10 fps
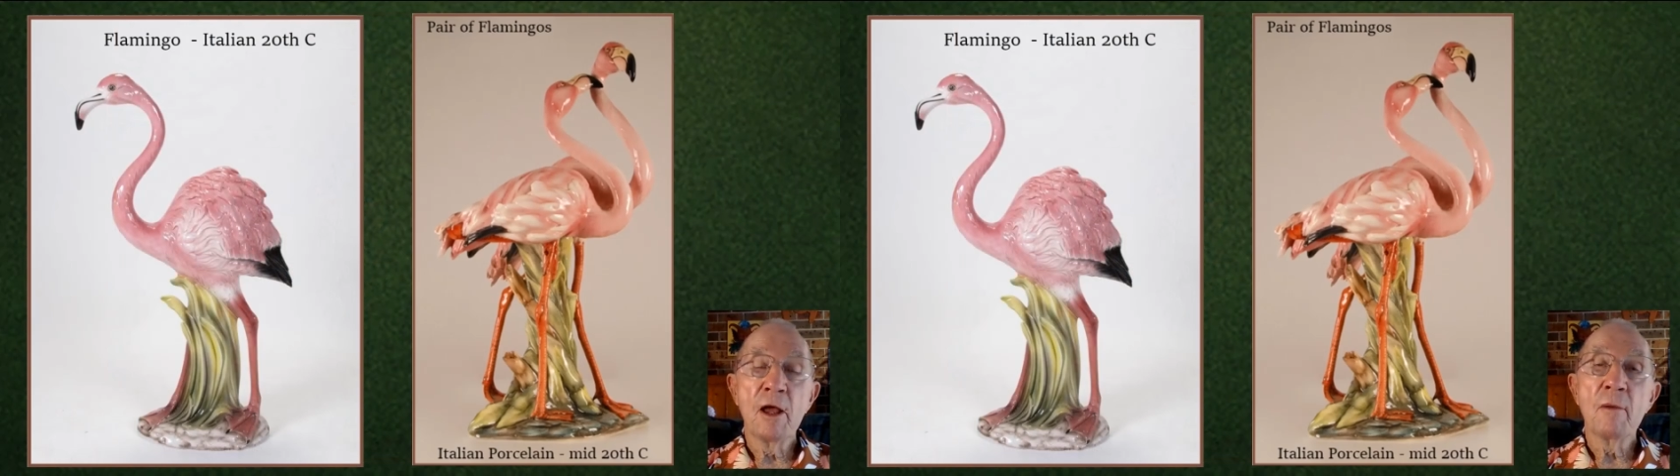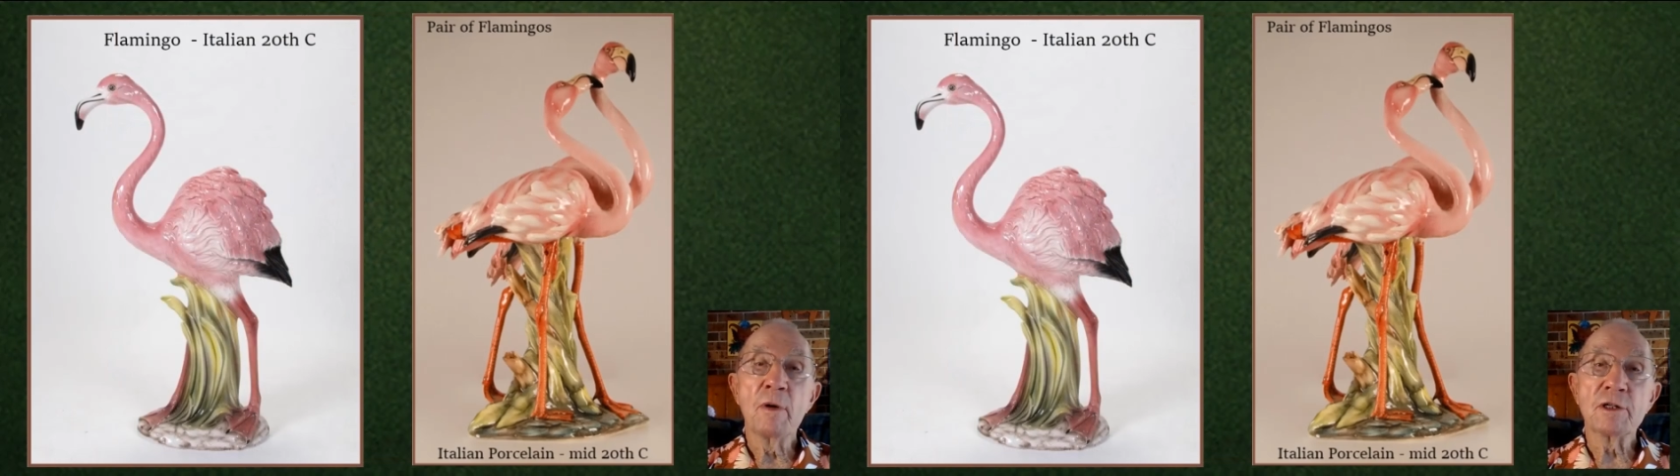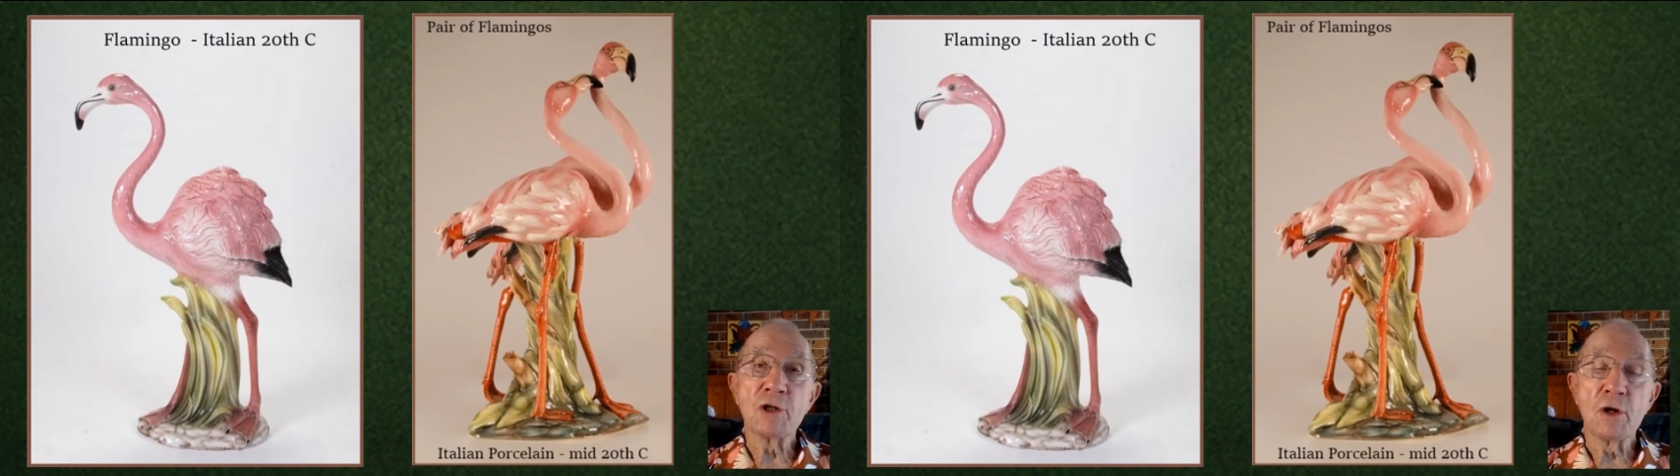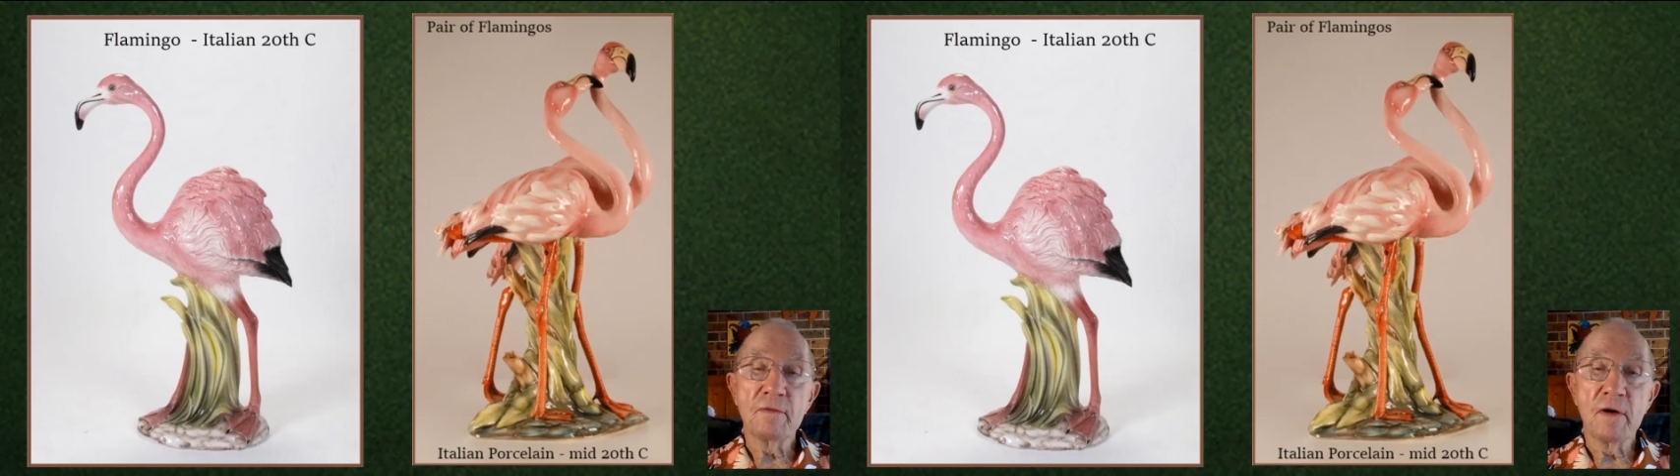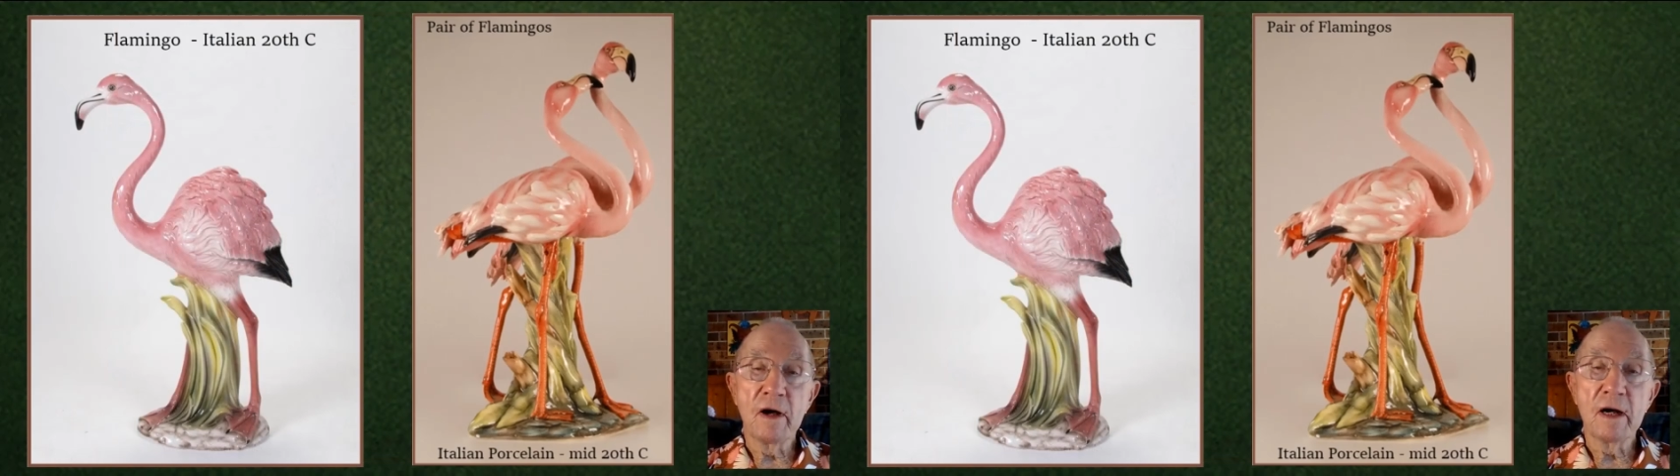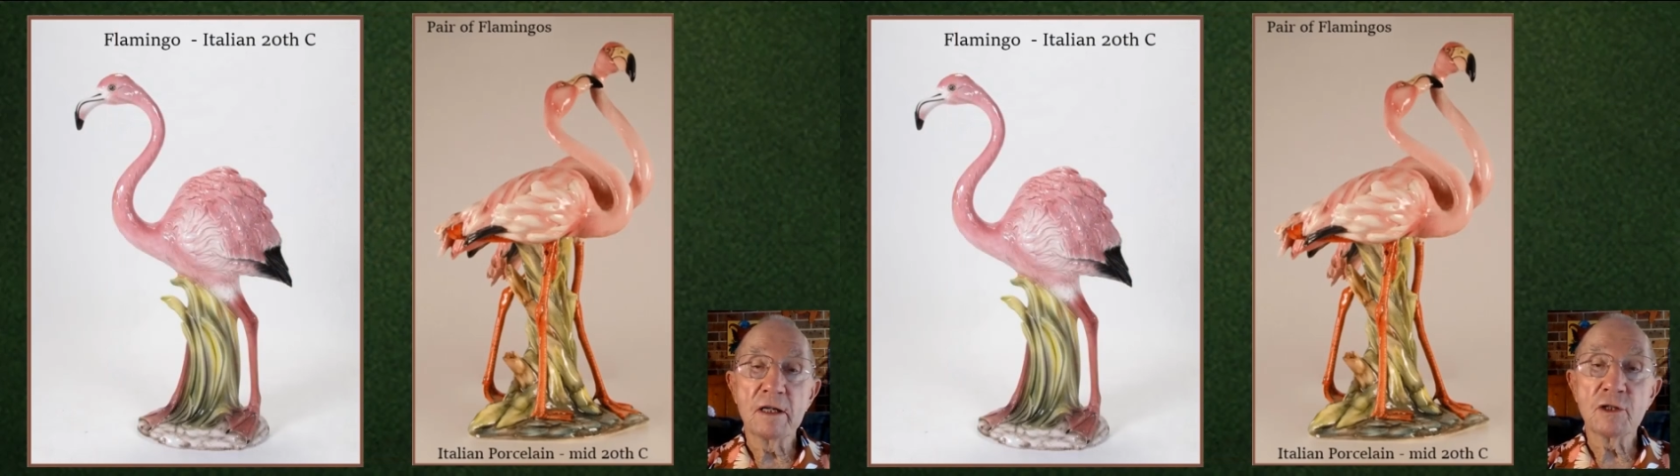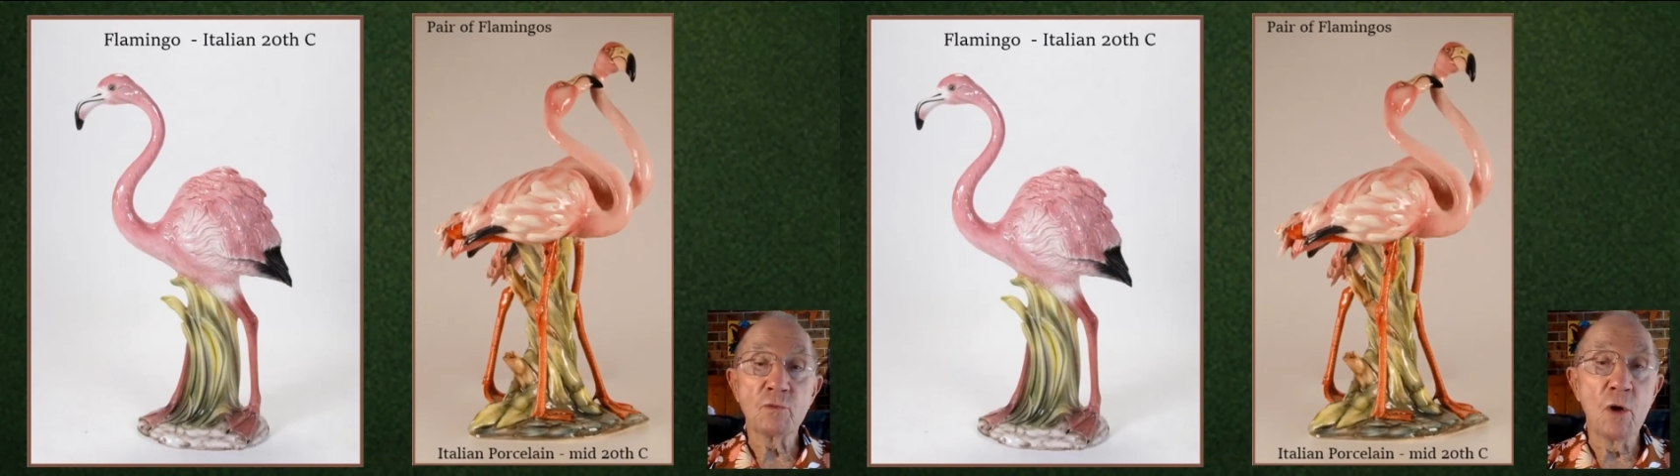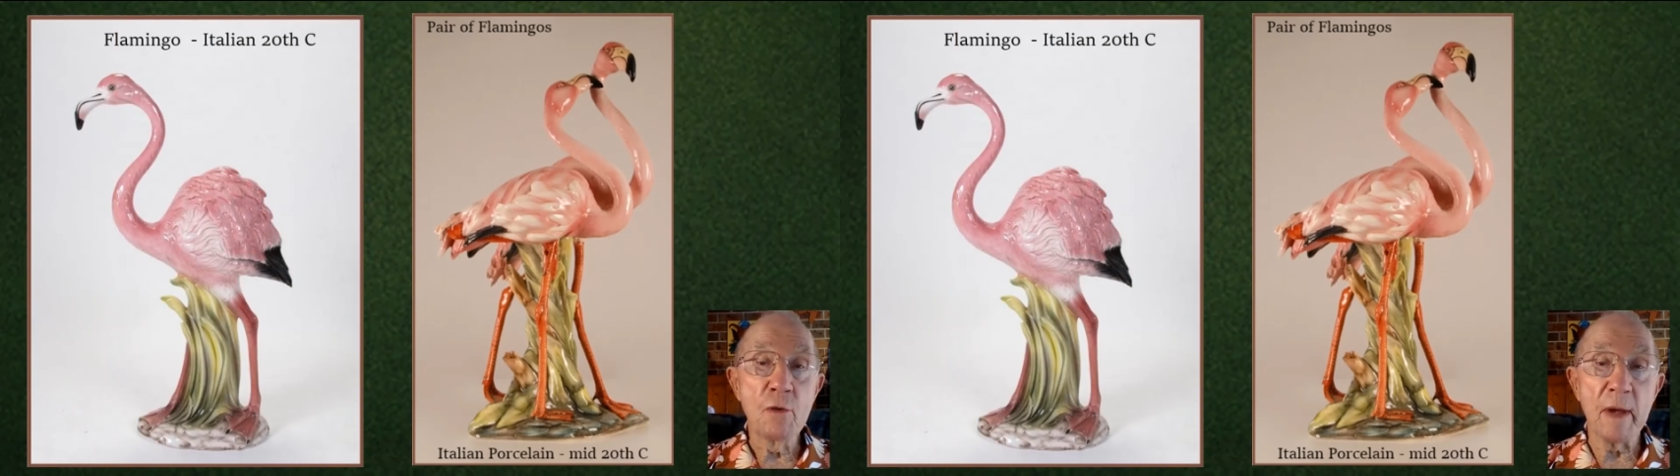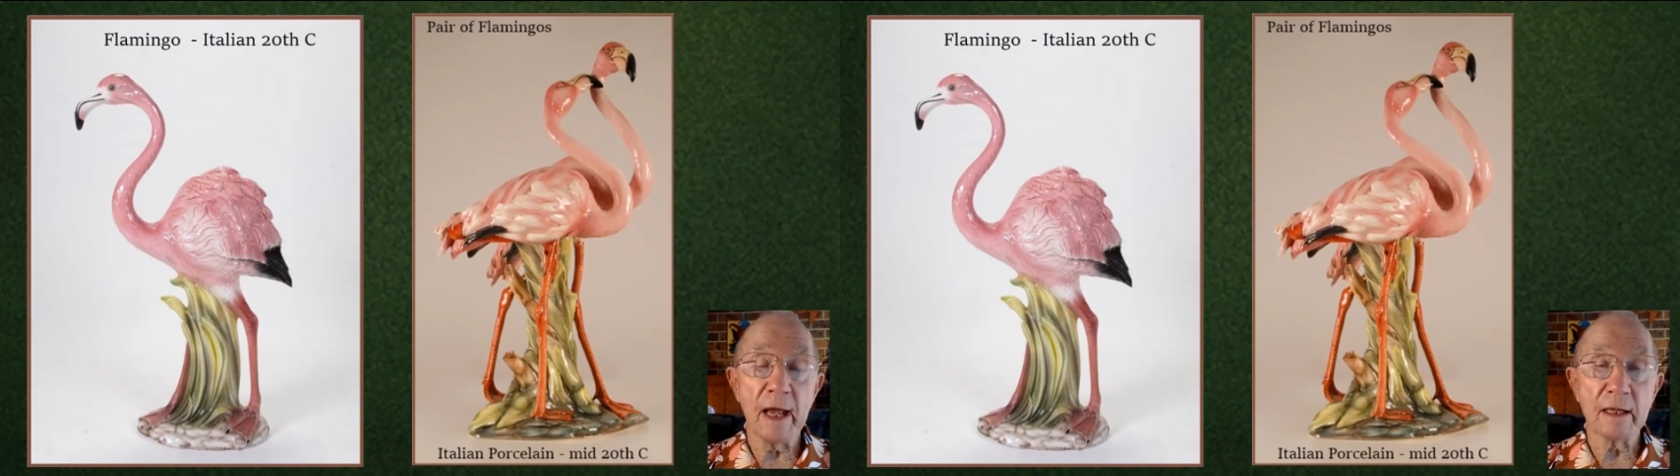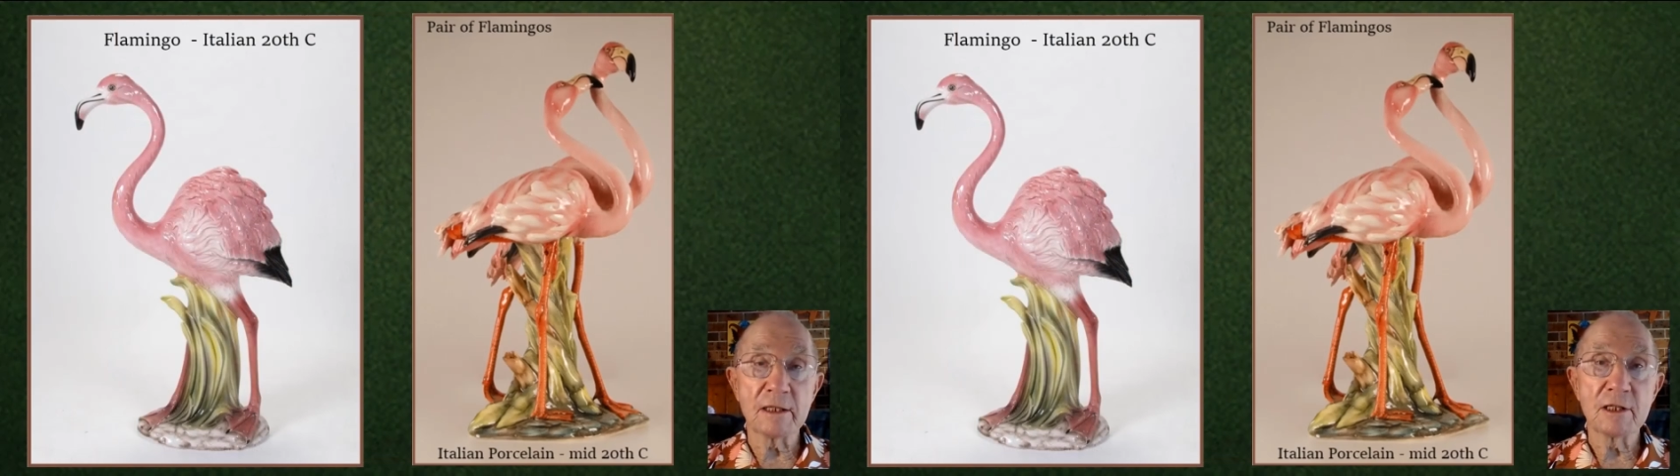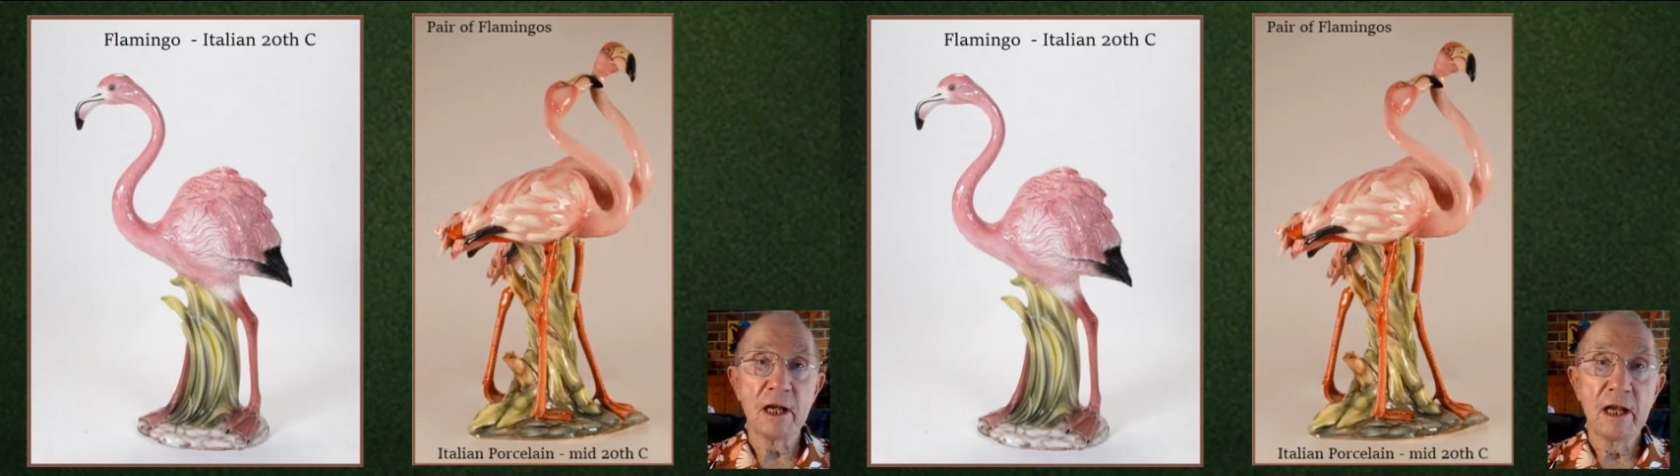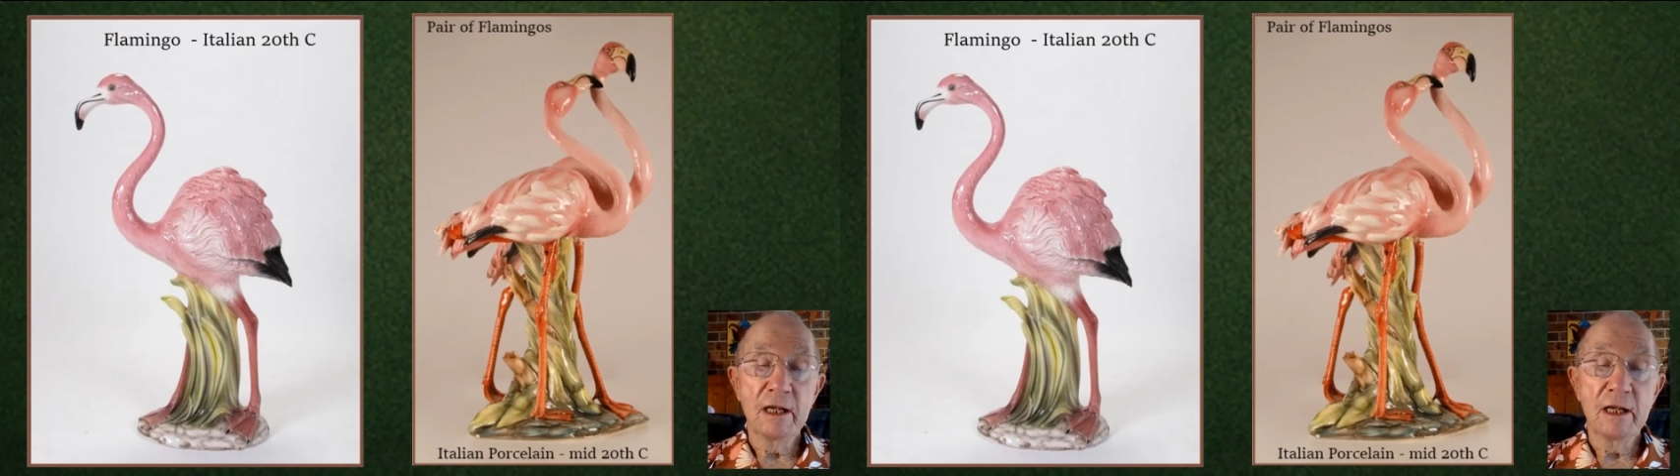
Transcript: personifies romance,